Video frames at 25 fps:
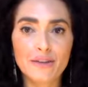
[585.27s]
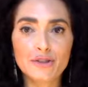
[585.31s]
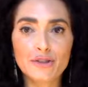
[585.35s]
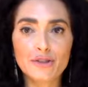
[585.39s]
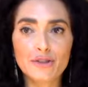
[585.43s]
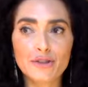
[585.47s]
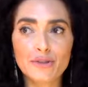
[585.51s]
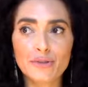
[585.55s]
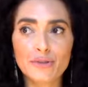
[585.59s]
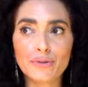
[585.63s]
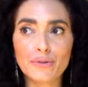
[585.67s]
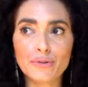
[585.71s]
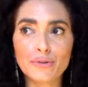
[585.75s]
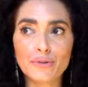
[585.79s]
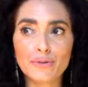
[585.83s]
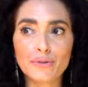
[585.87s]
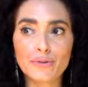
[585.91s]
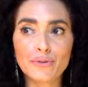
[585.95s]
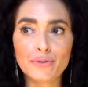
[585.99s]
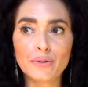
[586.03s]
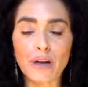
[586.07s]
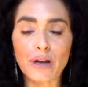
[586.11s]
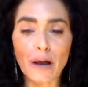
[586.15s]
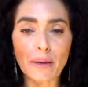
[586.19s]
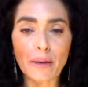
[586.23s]

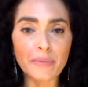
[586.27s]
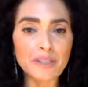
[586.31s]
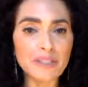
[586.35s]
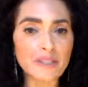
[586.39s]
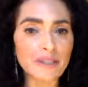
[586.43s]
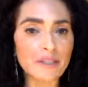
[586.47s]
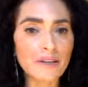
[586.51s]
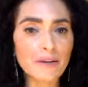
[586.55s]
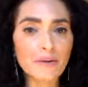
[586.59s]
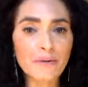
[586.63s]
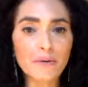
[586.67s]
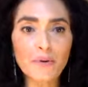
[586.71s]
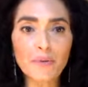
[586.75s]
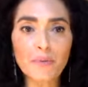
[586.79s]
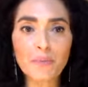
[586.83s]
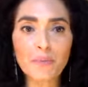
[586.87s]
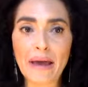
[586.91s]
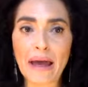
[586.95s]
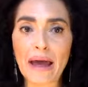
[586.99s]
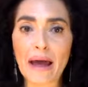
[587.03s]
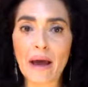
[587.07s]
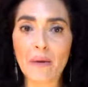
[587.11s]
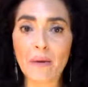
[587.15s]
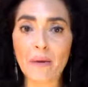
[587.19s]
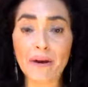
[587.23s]
to come into their own
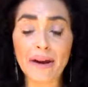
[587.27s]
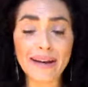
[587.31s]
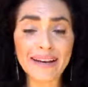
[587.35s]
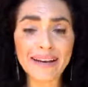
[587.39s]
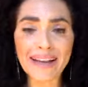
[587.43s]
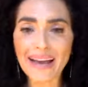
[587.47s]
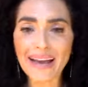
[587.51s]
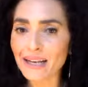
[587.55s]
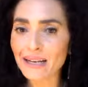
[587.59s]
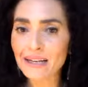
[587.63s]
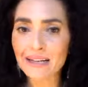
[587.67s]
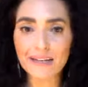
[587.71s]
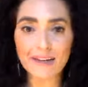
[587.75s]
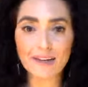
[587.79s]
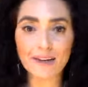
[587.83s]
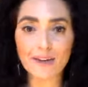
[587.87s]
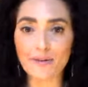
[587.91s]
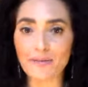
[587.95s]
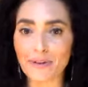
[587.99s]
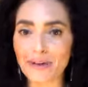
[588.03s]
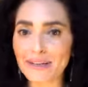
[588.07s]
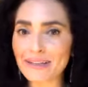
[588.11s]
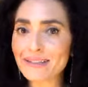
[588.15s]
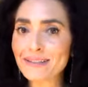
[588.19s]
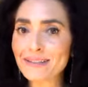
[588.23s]
power, and not in an
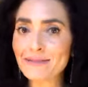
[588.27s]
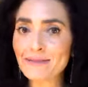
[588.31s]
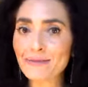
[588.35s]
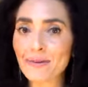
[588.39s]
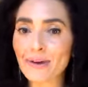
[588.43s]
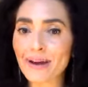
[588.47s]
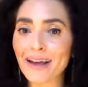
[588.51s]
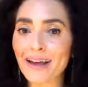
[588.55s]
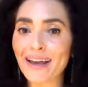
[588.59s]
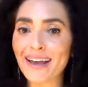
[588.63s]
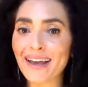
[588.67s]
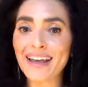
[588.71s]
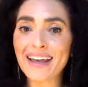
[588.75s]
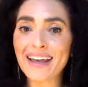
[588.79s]
aggressive way.